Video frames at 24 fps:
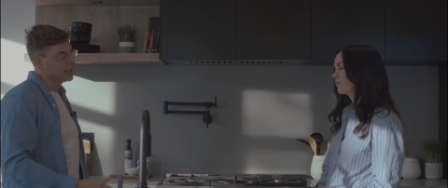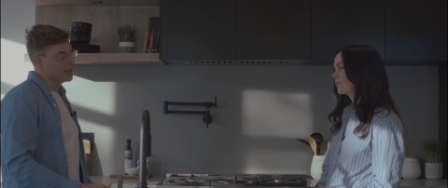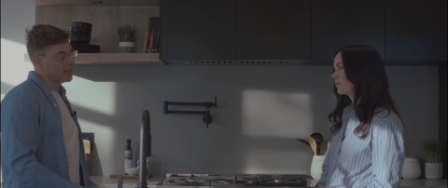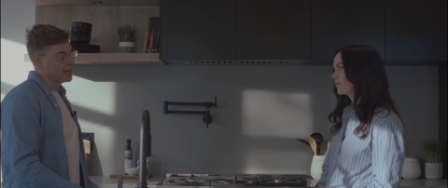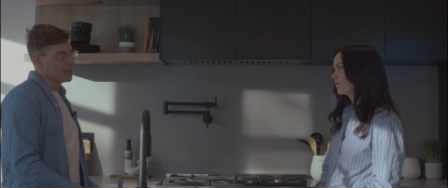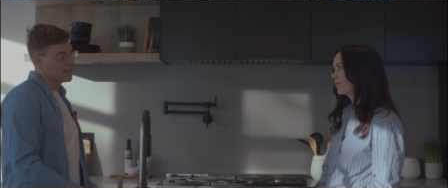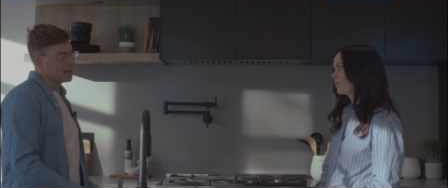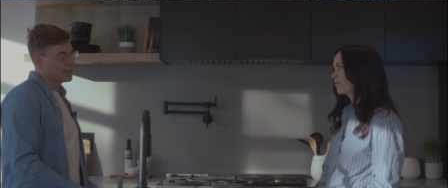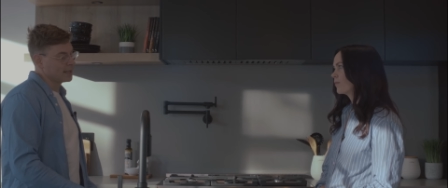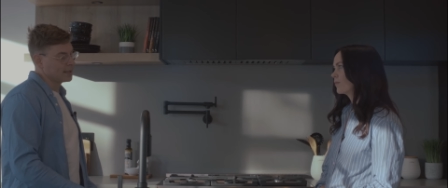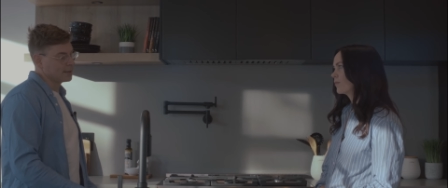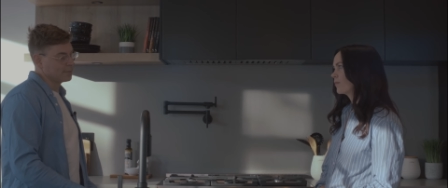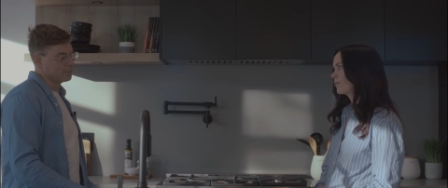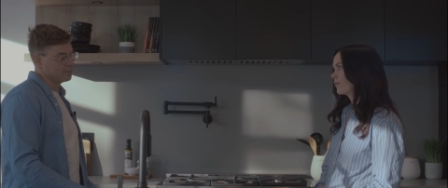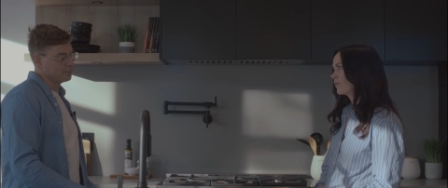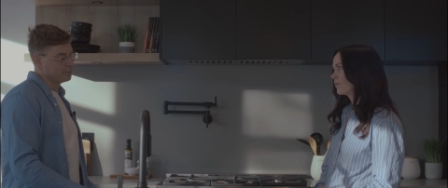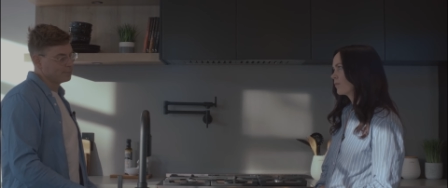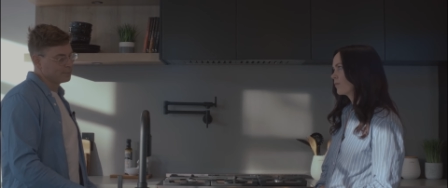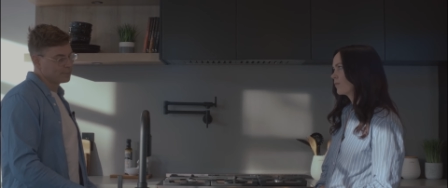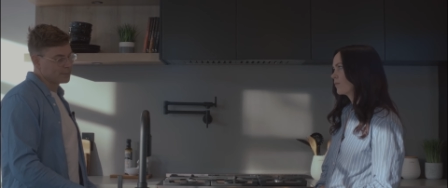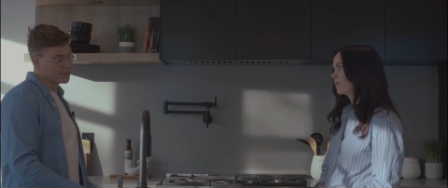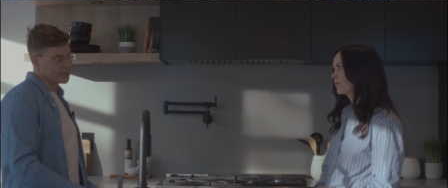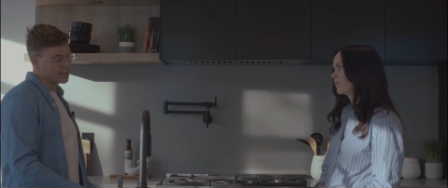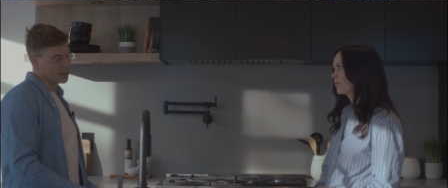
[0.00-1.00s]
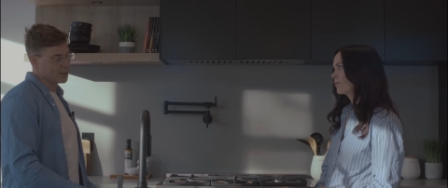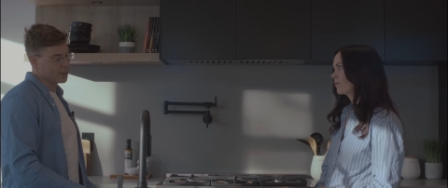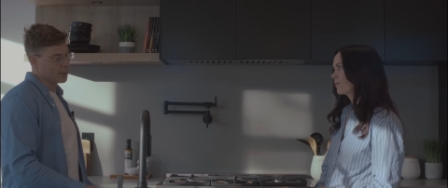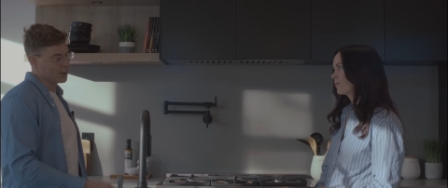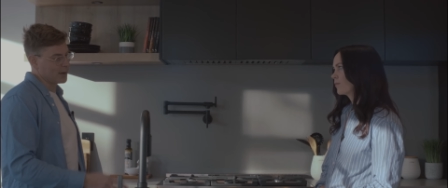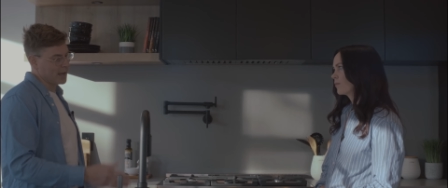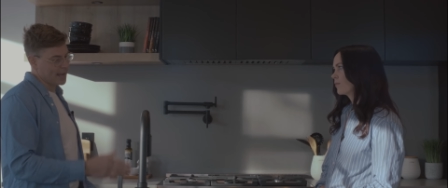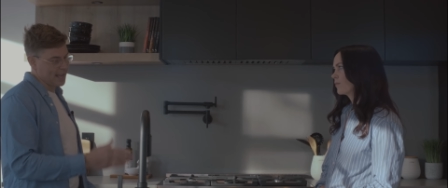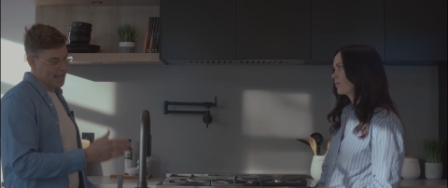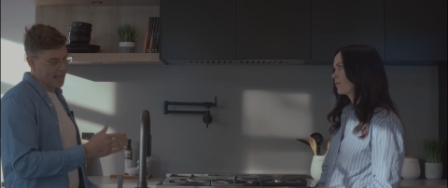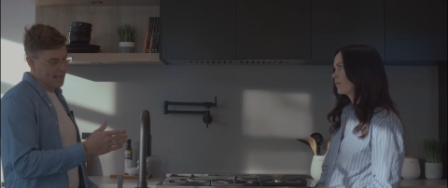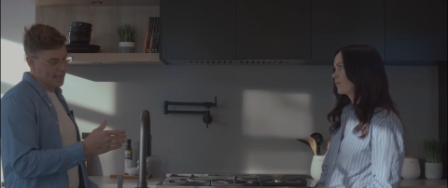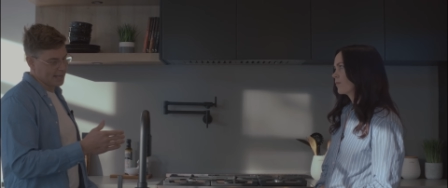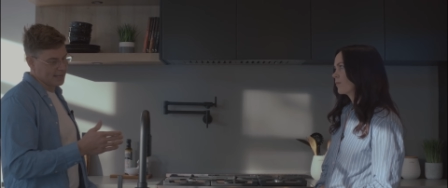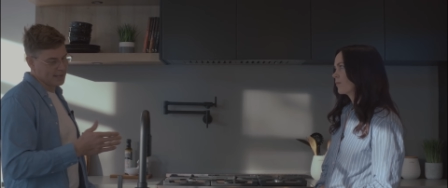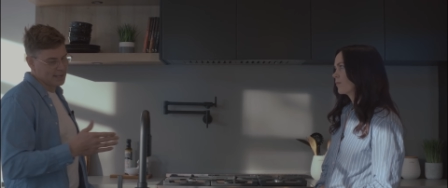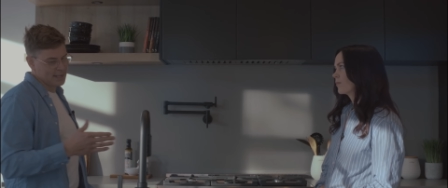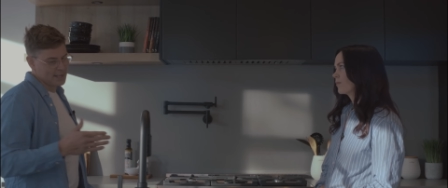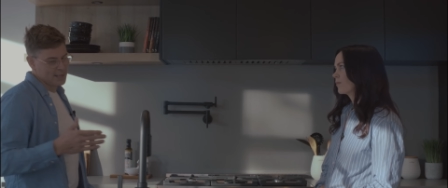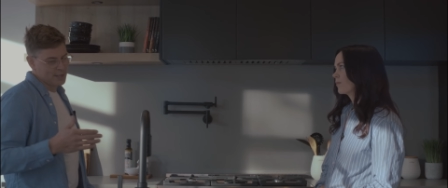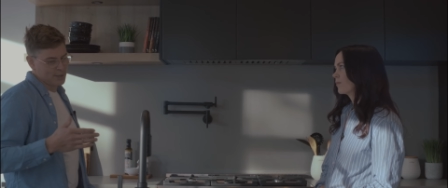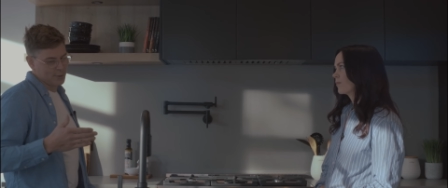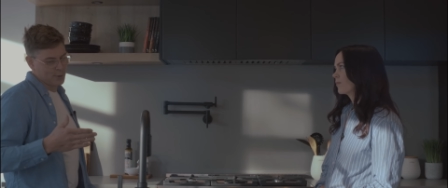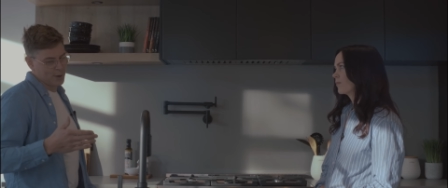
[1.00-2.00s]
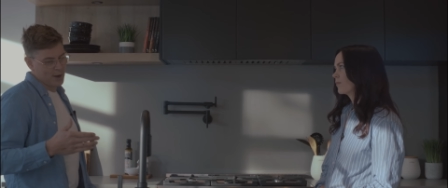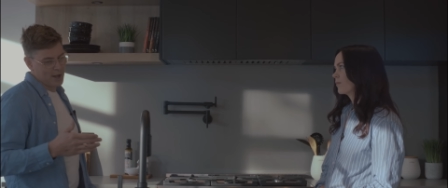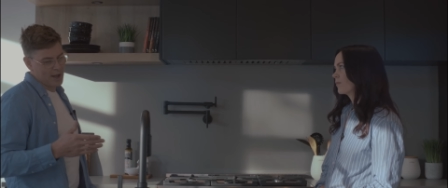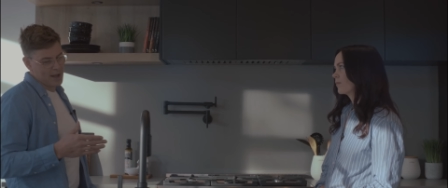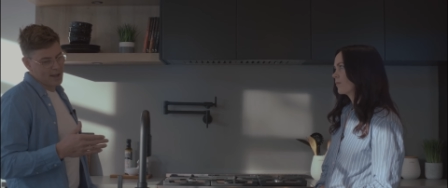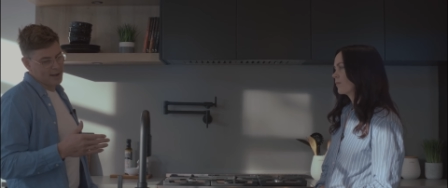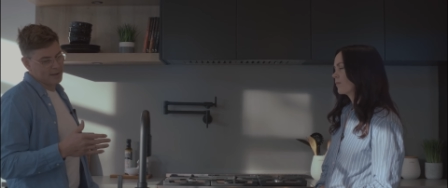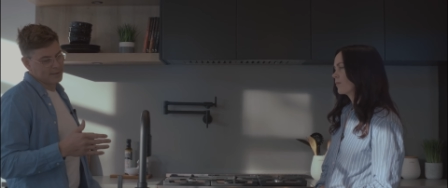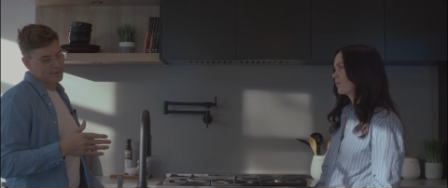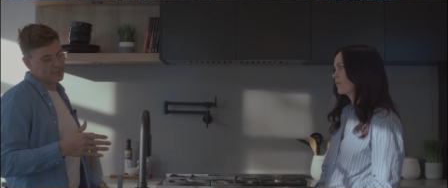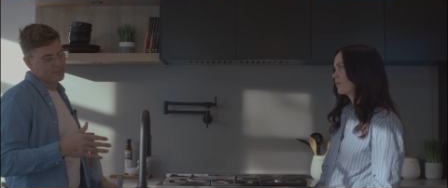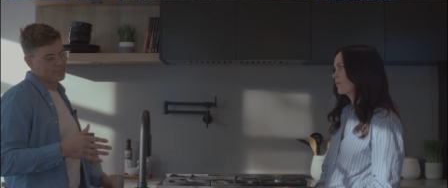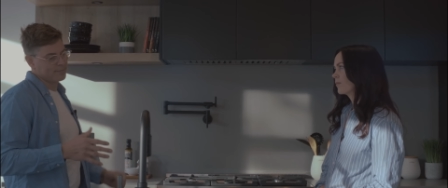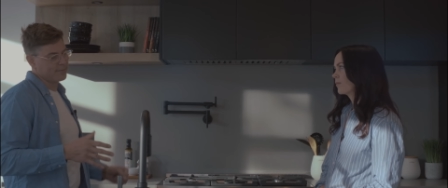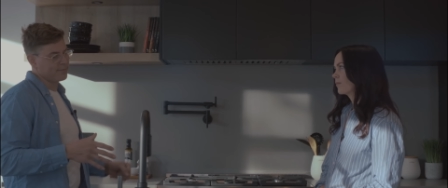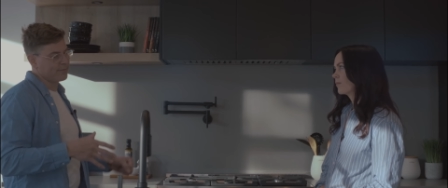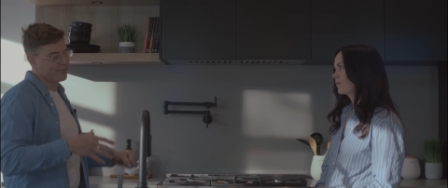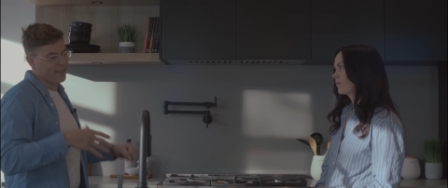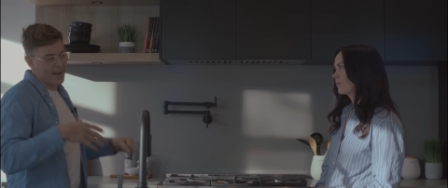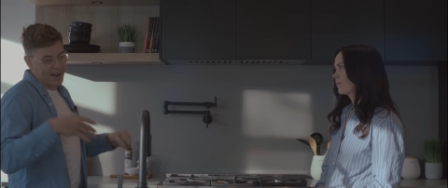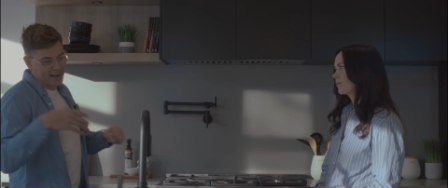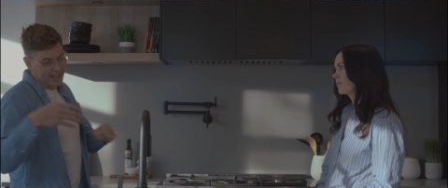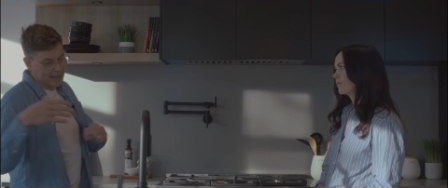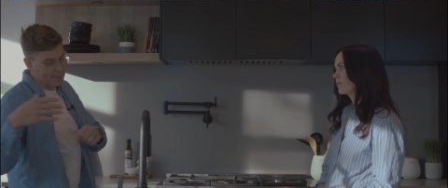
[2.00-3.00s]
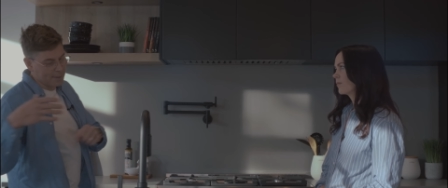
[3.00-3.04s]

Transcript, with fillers: Um, so again, you're not finding